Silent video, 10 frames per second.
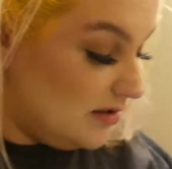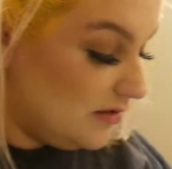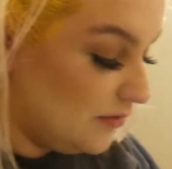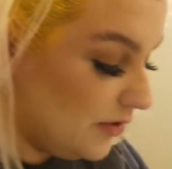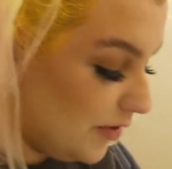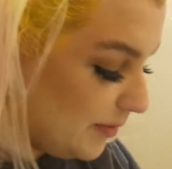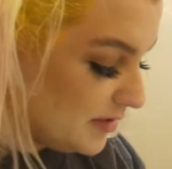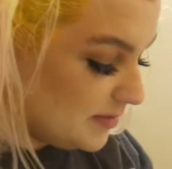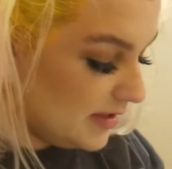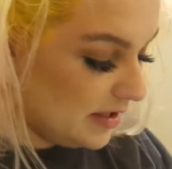or there
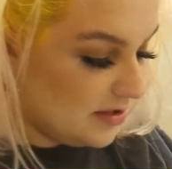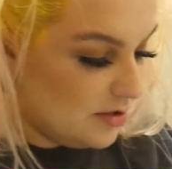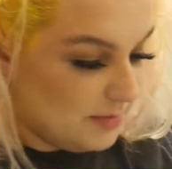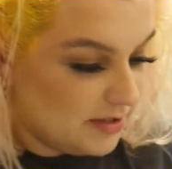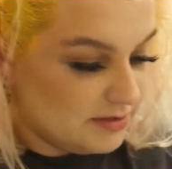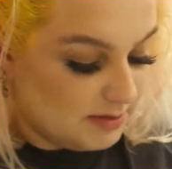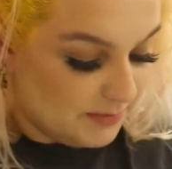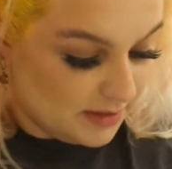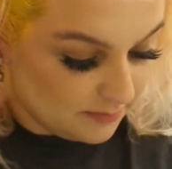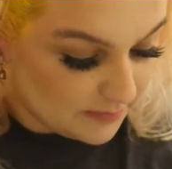must have been like a coupon or
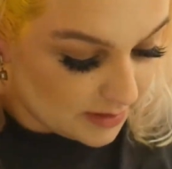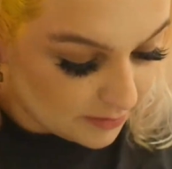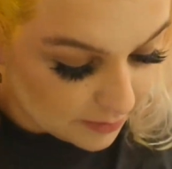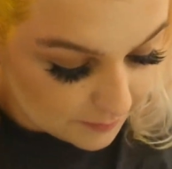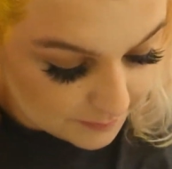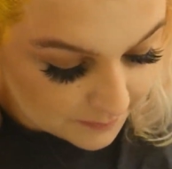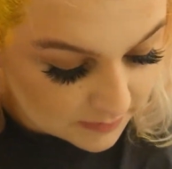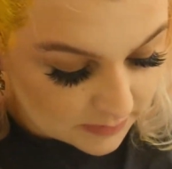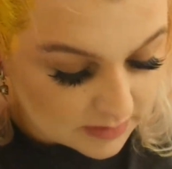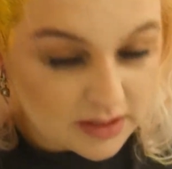something. I don't know.
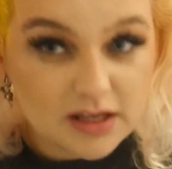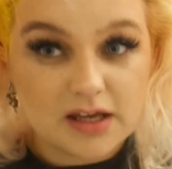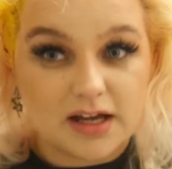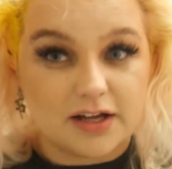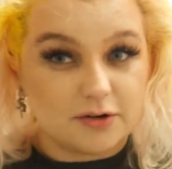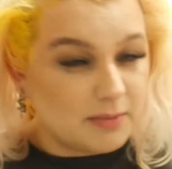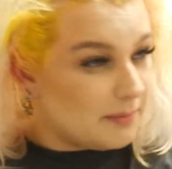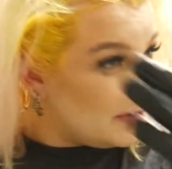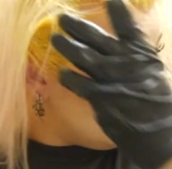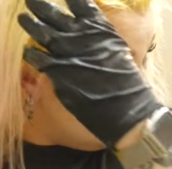I don't
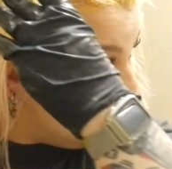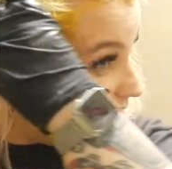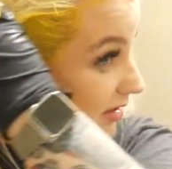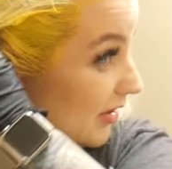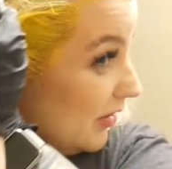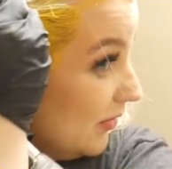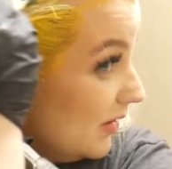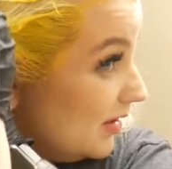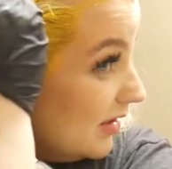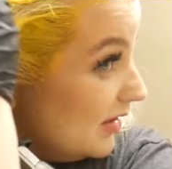remember. So
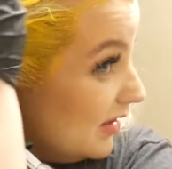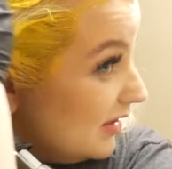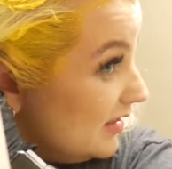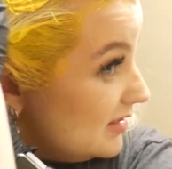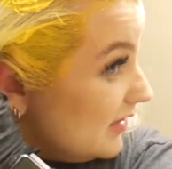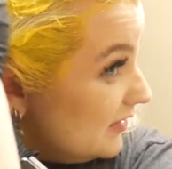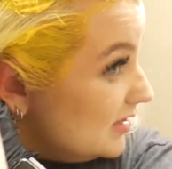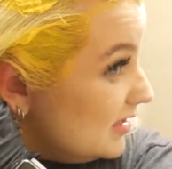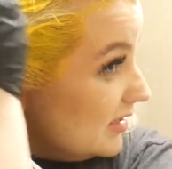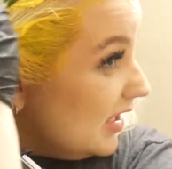
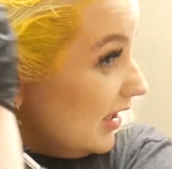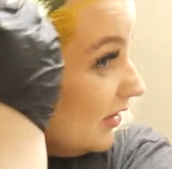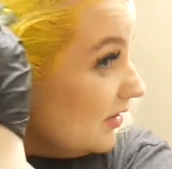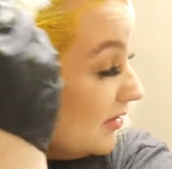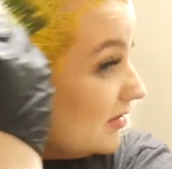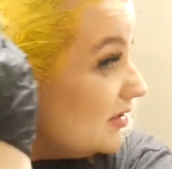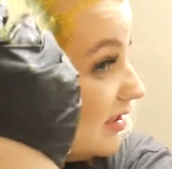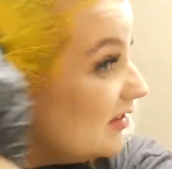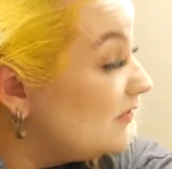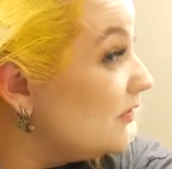$17
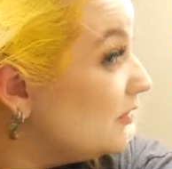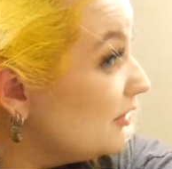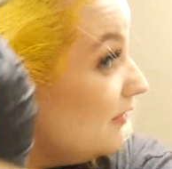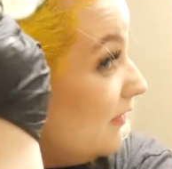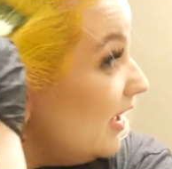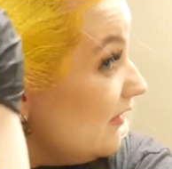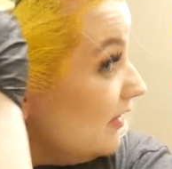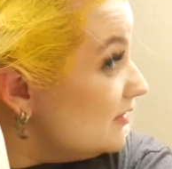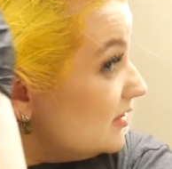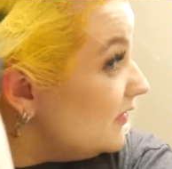for 5
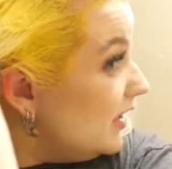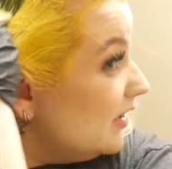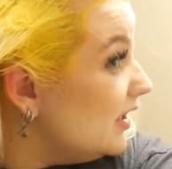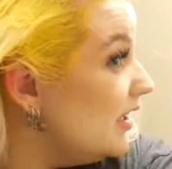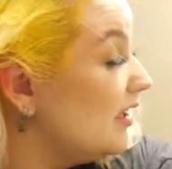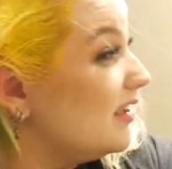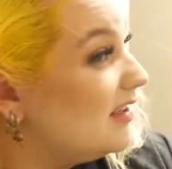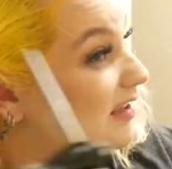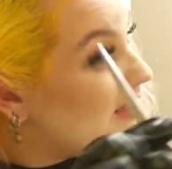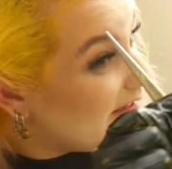ounces of hair dye.
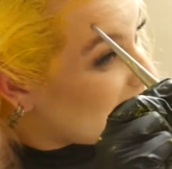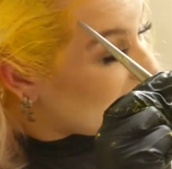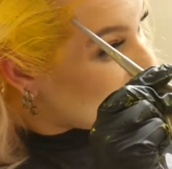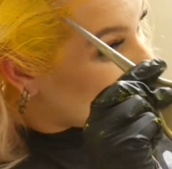I'm